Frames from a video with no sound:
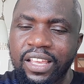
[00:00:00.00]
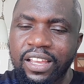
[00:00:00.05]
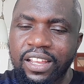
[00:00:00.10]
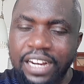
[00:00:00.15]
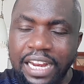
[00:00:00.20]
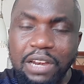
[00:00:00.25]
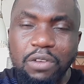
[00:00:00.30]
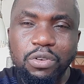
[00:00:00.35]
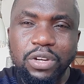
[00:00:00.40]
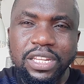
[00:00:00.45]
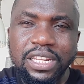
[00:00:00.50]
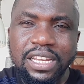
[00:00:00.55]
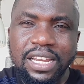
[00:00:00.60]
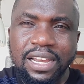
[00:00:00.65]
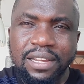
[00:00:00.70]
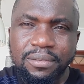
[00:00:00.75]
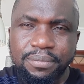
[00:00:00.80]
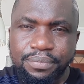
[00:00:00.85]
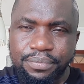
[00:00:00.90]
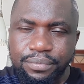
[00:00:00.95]
Raila
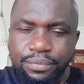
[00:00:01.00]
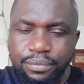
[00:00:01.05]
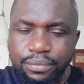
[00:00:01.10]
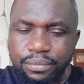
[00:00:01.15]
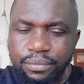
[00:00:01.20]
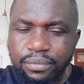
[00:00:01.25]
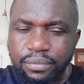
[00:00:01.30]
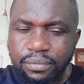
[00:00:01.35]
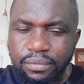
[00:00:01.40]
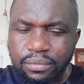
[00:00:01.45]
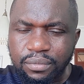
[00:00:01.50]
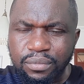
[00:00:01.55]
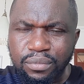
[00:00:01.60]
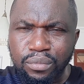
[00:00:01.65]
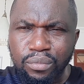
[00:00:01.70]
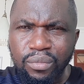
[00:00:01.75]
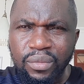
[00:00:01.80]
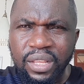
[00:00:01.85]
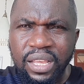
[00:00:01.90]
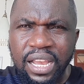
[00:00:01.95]
Odinga
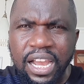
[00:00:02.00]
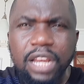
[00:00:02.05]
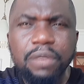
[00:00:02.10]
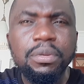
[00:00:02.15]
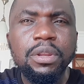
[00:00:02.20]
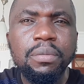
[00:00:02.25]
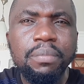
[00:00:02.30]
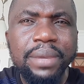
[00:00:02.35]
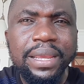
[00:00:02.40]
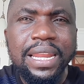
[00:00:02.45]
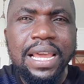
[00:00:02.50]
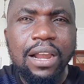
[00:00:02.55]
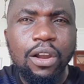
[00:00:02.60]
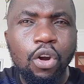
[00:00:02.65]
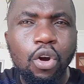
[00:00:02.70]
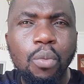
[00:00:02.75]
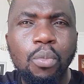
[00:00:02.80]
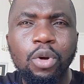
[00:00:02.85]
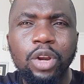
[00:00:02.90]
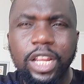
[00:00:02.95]
had been made a
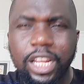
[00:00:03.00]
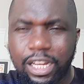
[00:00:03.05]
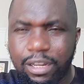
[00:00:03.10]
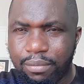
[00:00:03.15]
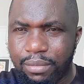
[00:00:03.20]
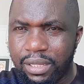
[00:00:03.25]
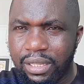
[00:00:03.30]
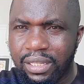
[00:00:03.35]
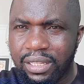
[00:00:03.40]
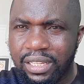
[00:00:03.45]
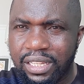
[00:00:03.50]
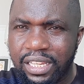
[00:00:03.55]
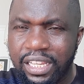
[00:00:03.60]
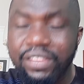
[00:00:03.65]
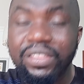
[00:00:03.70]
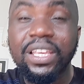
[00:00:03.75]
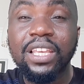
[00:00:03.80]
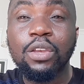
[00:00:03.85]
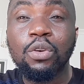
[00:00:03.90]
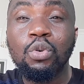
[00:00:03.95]
common enemy in
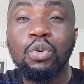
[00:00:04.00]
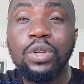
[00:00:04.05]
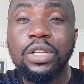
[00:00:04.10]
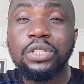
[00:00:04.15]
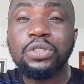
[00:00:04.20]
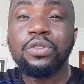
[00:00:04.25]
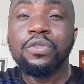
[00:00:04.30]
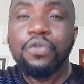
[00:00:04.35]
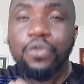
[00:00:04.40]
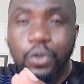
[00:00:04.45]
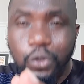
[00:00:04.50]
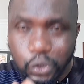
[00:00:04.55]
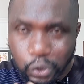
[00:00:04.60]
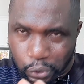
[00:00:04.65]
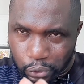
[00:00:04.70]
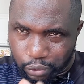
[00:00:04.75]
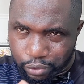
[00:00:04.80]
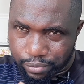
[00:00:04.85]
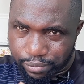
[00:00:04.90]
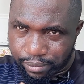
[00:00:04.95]
the Kikuyu nation for so
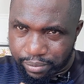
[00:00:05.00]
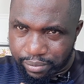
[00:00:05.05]
long.